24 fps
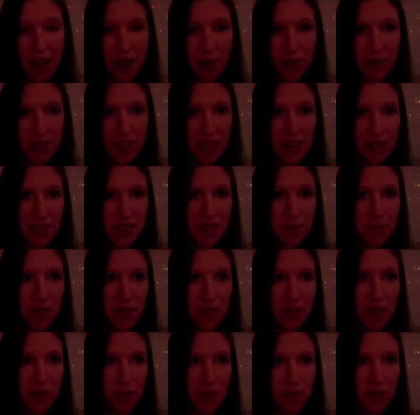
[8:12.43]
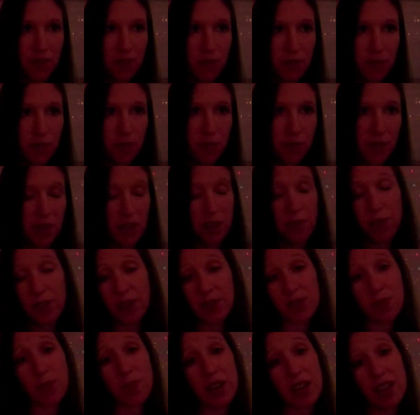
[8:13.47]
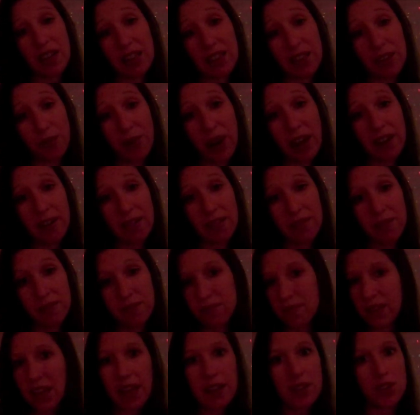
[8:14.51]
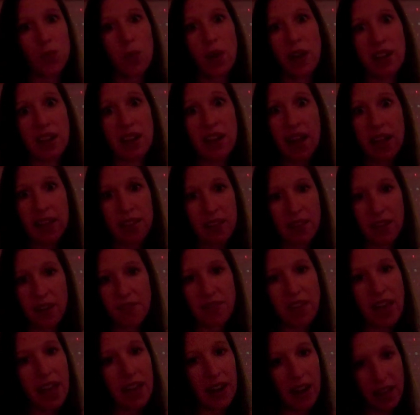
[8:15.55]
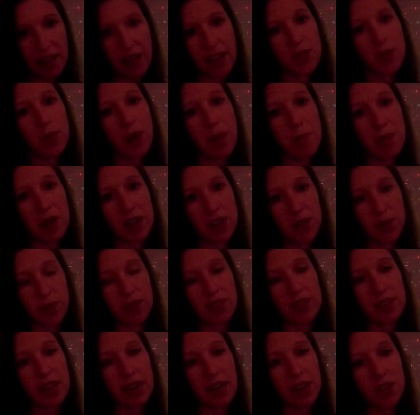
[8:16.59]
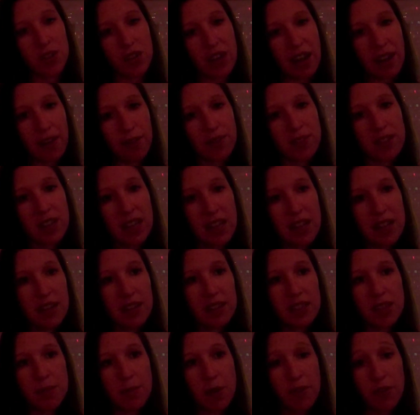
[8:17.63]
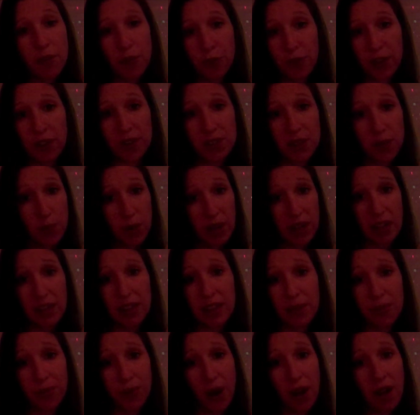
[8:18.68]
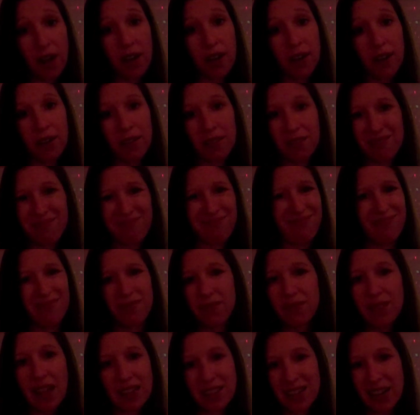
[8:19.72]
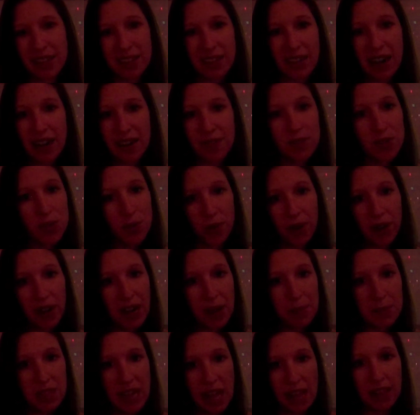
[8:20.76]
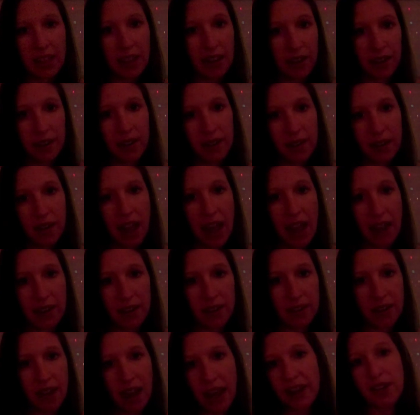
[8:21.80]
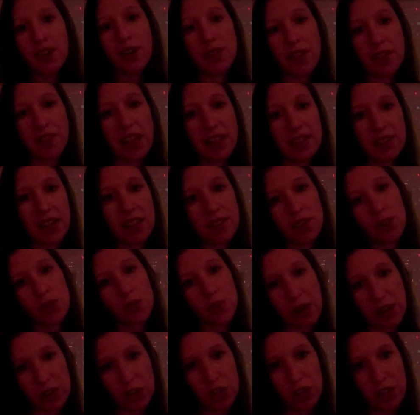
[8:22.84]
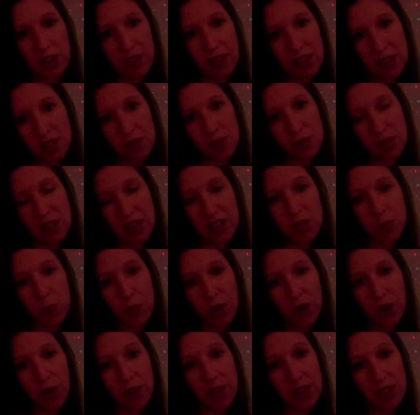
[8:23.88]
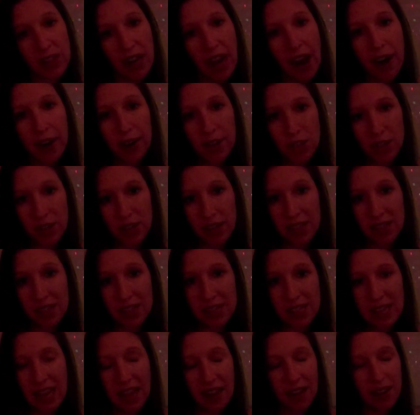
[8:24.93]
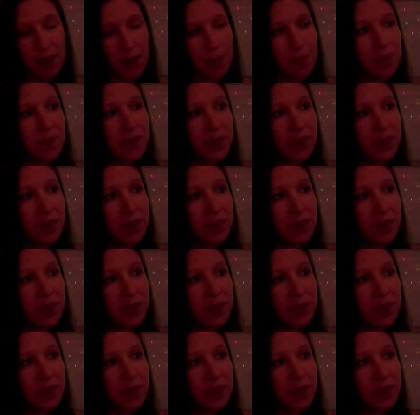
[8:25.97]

I would say some of it feels immediately right. Yes, why didn't I think of that? That's what I'm going to do in the second draft. Some of it feels immediately wrong. That's not the kind of story I'm telling. I know that that's not the direction this book or this character needs to take.